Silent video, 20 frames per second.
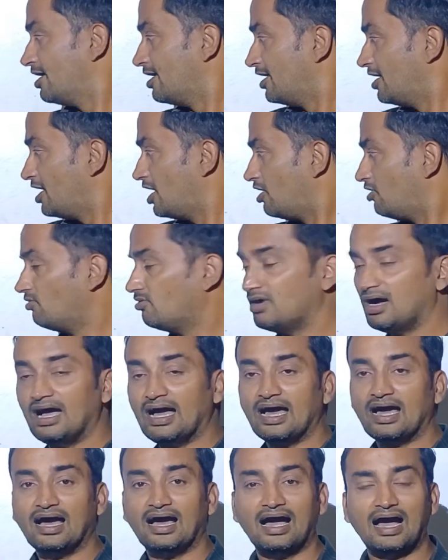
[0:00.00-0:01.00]

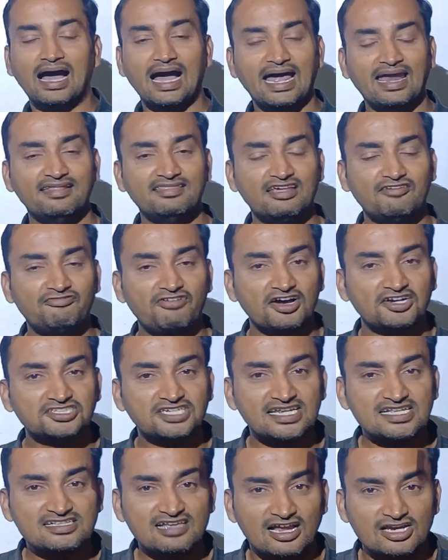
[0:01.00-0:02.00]
Now another function
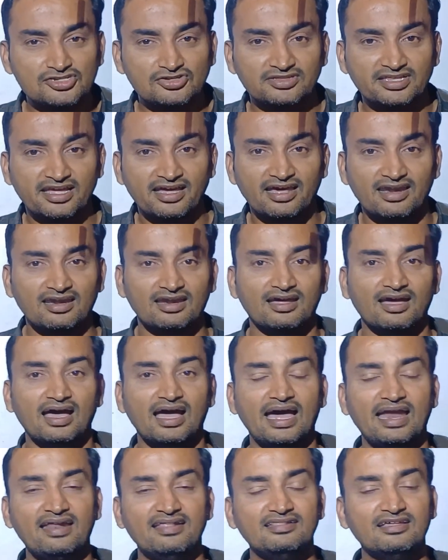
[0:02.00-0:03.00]
is also there,
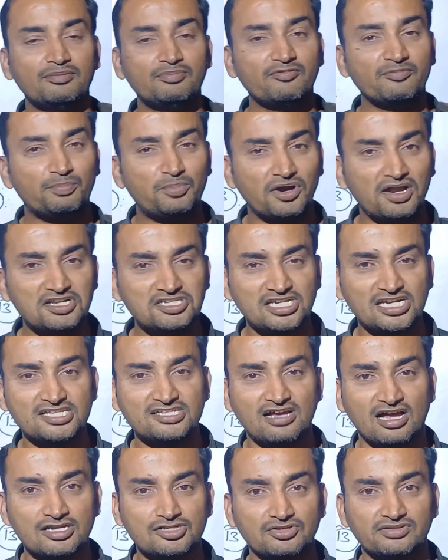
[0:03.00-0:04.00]
another potential is
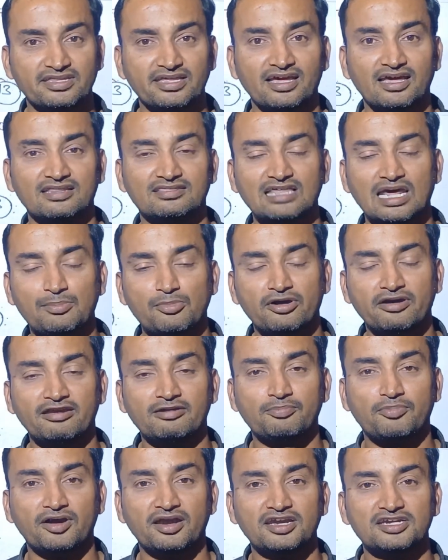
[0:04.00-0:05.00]
also there,
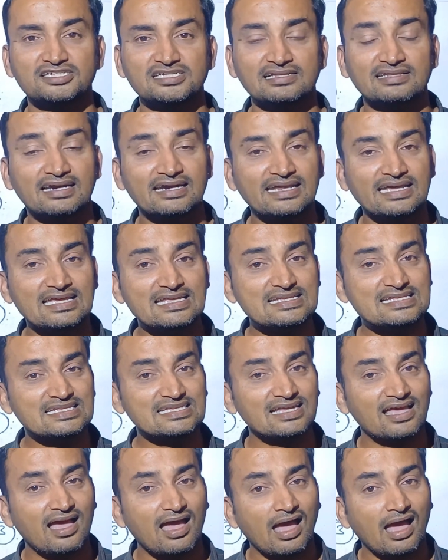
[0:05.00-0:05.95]
thermodynamic potential, that is